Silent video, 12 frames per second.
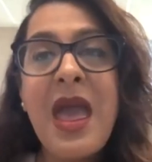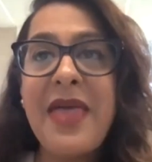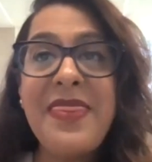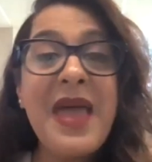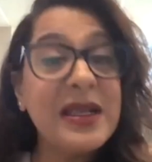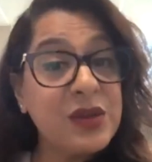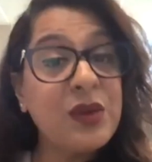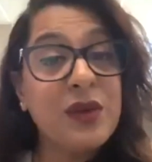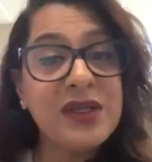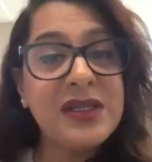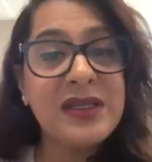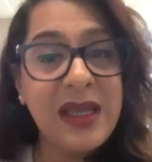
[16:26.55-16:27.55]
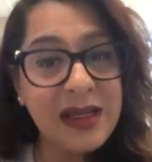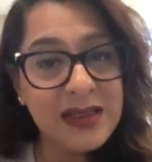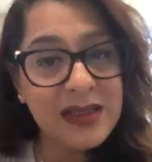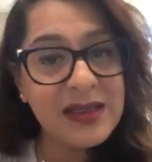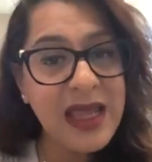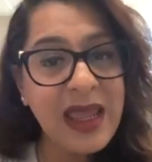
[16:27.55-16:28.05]
And that's what we're seeing.
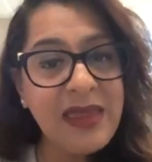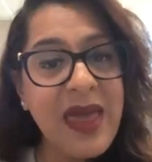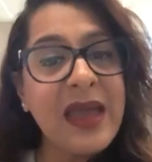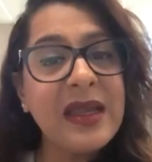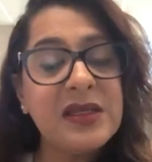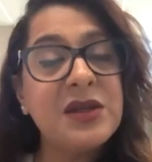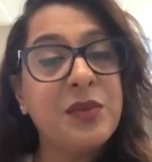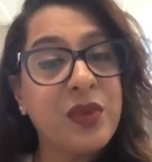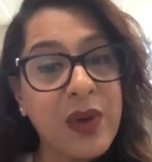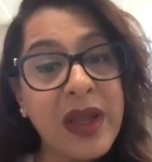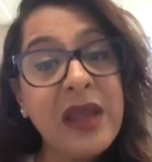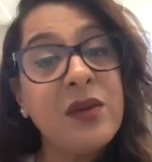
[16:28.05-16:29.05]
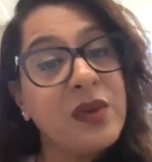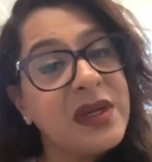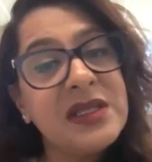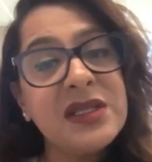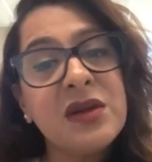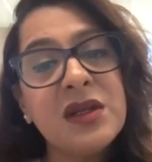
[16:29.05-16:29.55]
To take that into brain
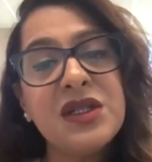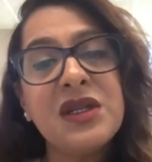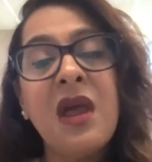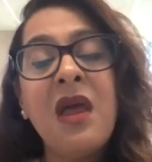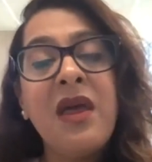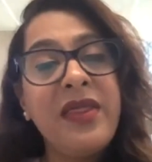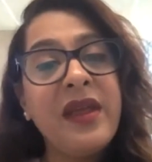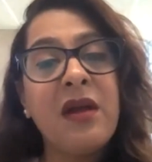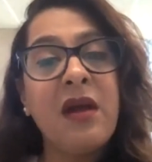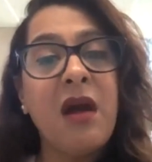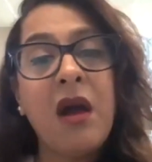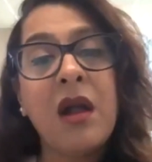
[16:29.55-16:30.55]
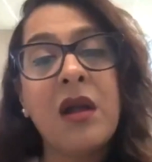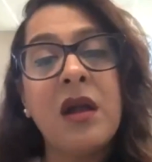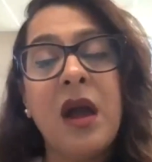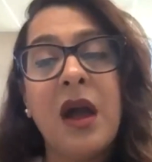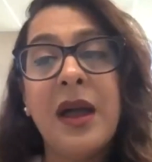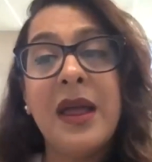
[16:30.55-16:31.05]
research, there
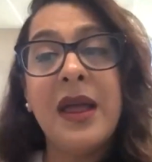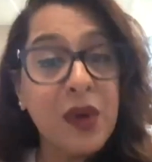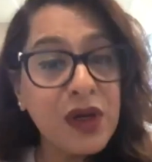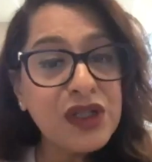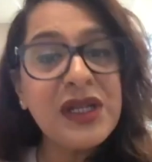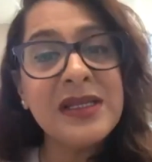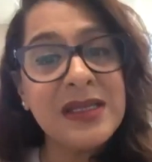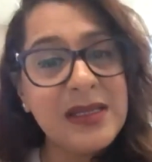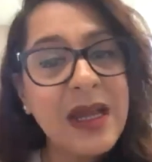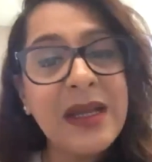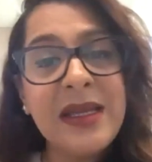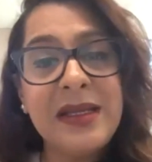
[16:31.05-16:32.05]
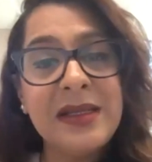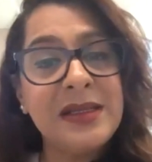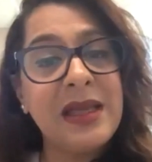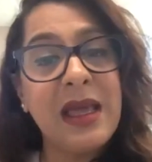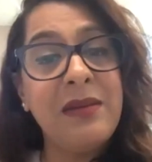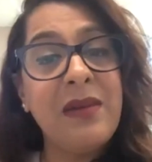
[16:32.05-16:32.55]
are emerging
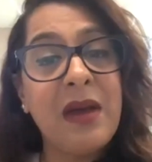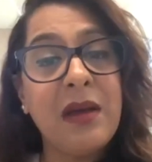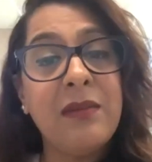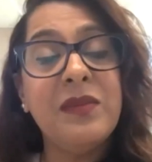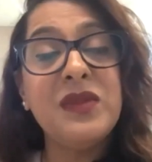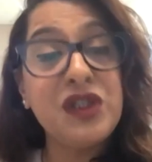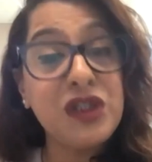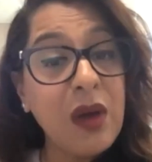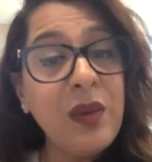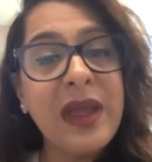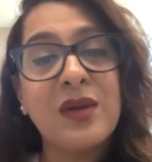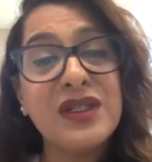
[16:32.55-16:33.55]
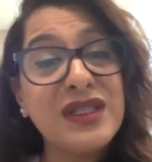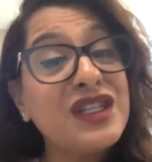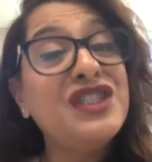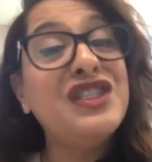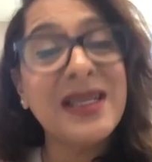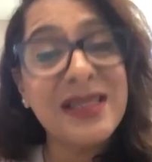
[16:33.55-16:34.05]
studies showing or
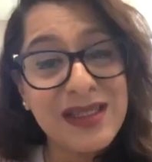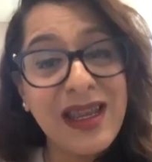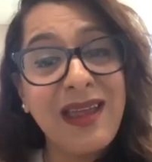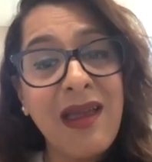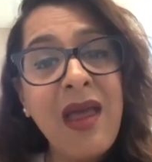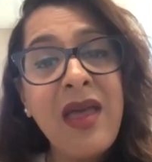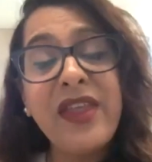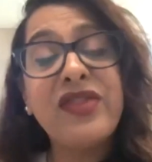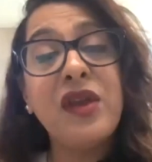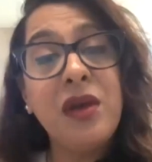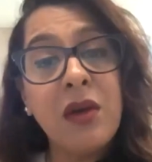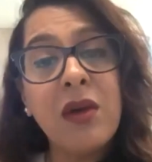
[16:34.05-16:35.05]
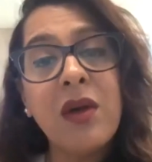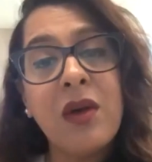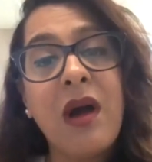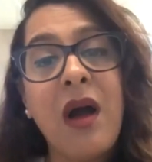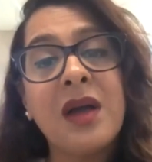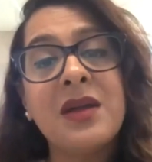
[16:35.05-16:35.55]
suggesting that the
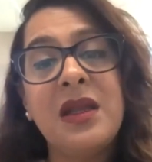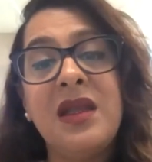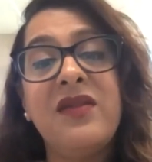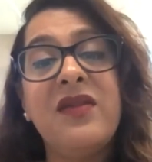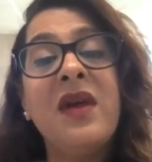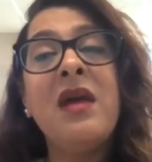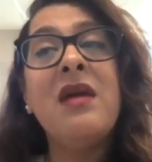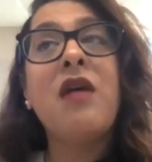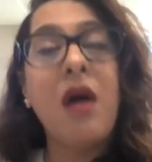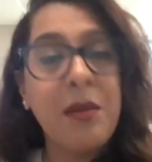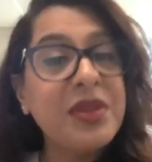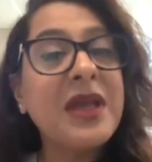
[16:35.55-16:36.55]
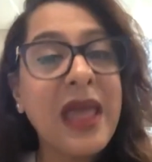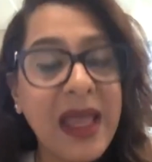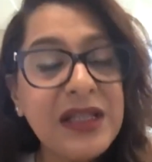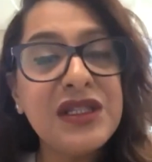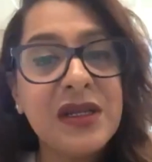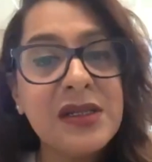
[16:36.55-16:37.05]
neurocognitive
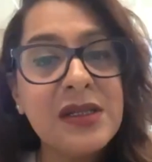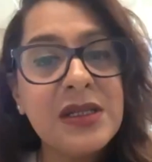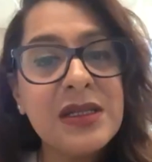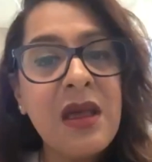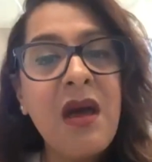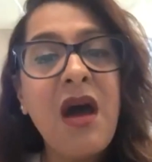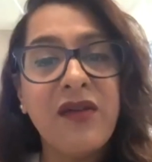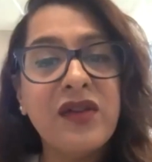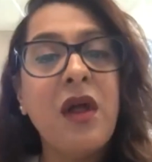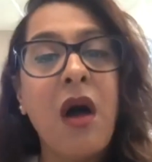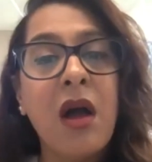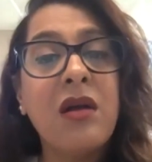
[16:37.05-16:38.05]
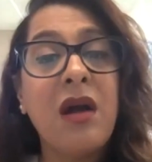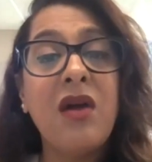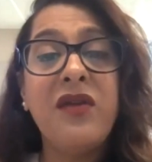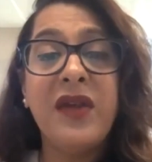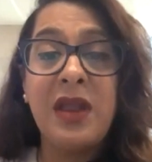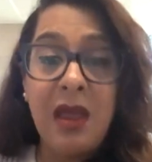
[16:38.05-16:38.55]
complications of long
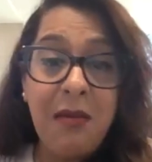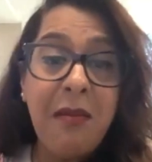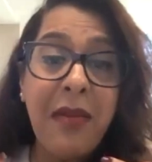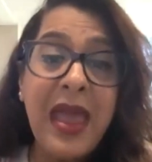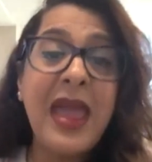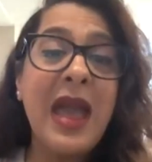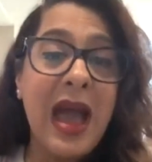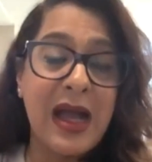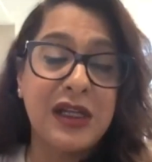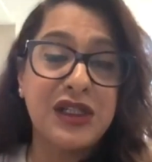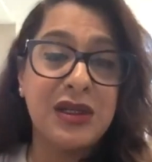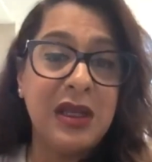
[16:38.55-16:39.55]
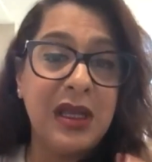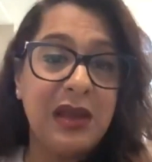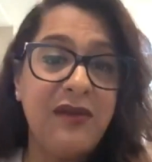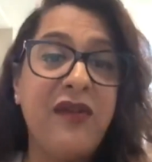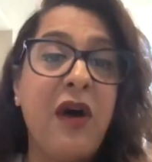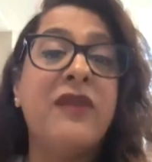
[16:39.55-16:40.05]
COVID may actually
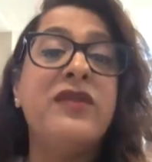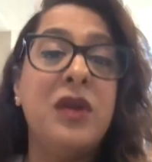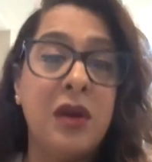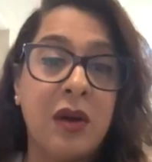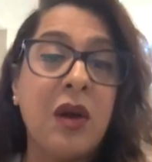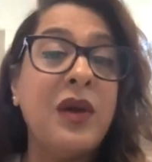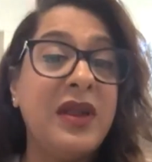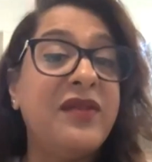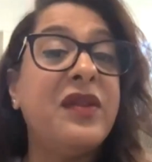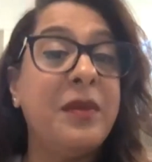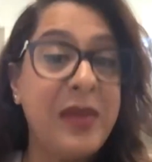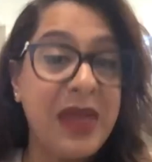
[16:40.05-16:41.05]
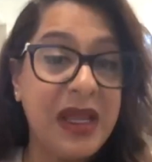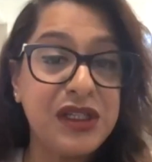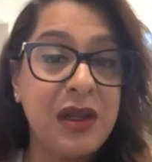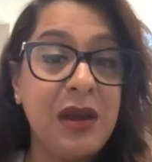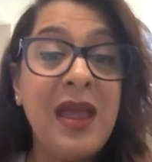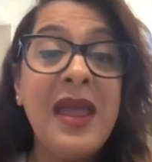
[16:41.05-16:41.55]
involve
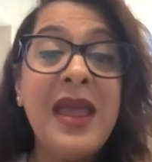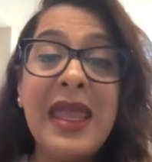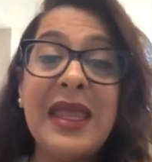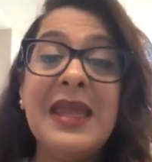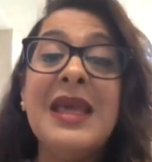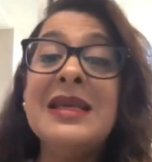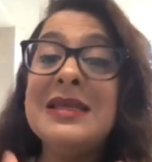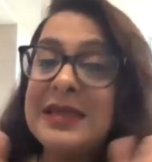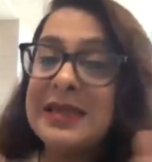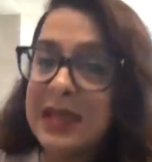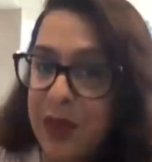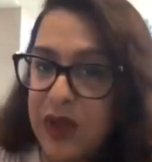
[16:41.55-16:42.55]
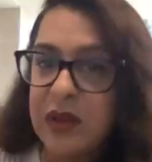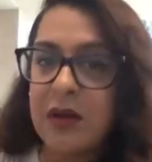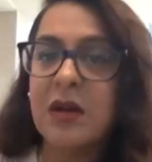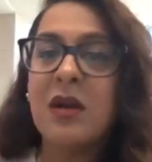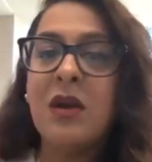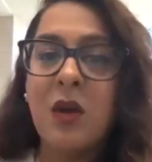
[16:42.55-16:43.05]
neuroinflammation in
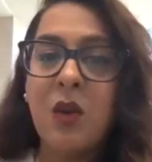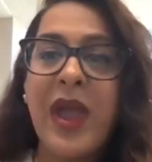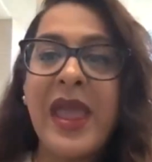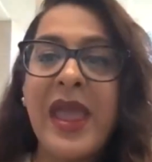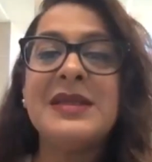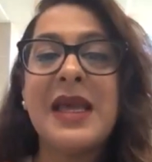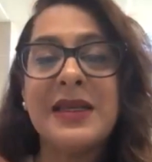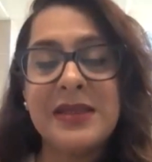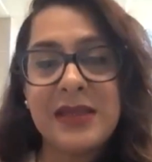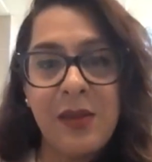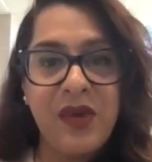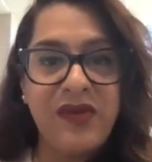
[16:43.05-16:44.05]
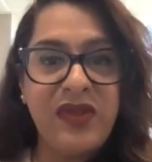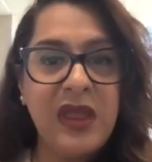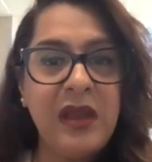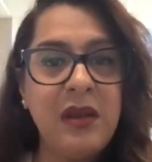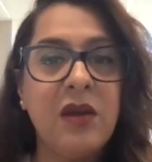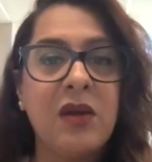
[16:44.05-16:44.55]
similar ways as some of
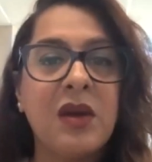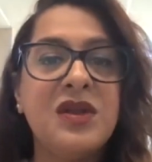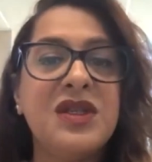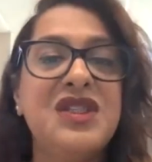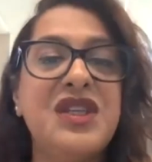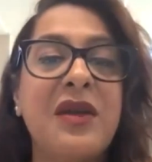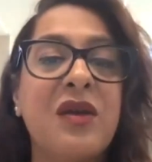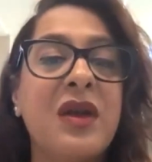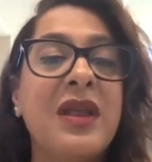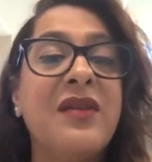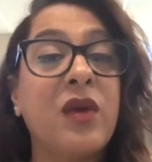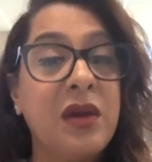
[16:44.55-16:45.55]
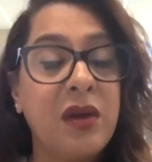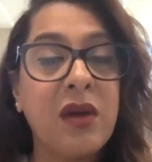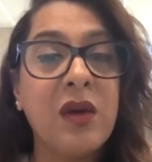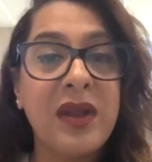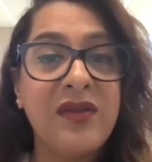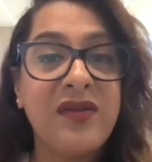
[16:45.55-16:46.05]
the neurodegenerative or
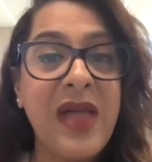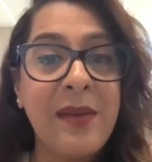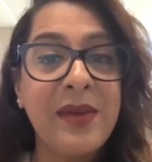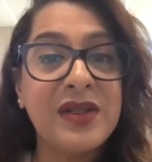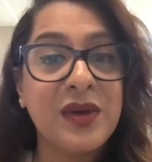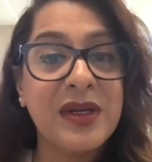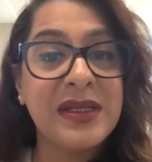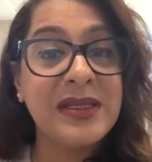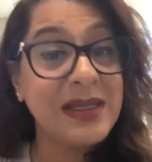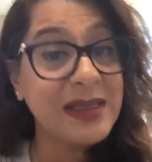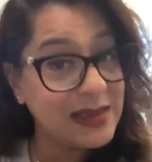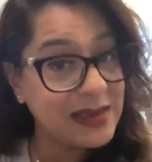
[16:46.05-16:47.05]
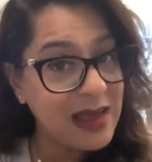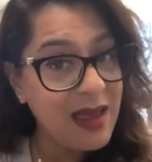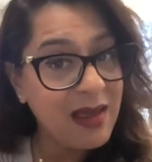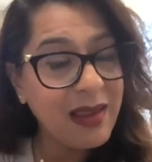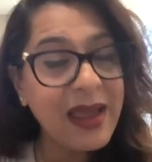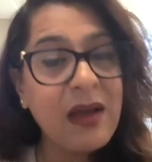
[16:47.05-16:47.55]
neuroinflammatory diseases
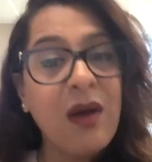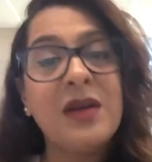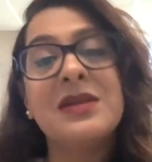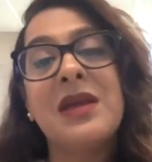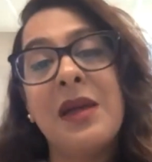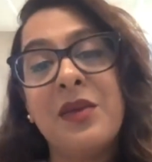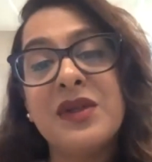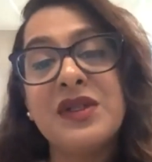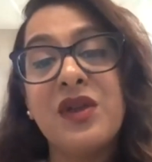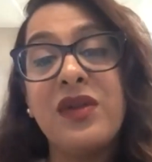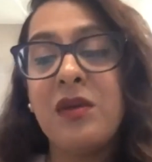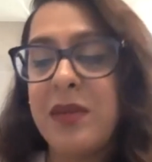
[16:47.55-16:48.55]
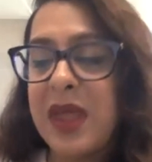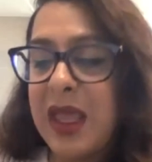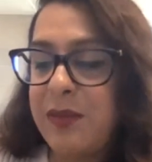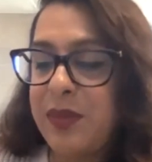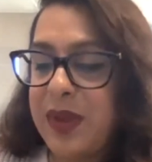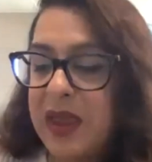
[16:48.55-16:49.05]
like Alzheimer's. So there
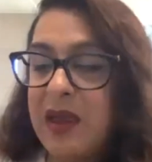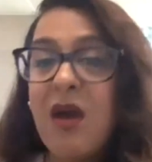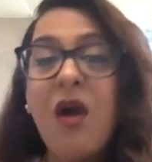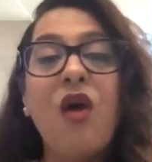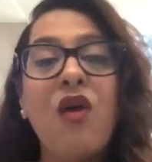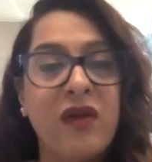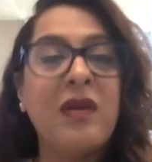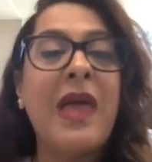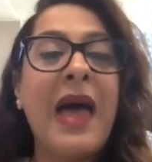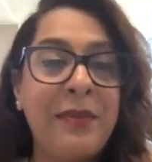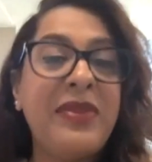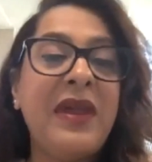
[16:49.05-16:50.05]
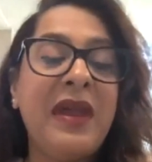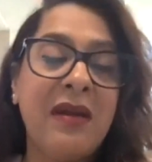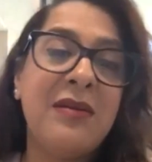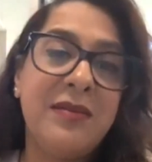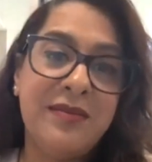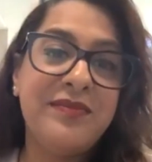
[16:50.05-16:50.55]
may be overlap there.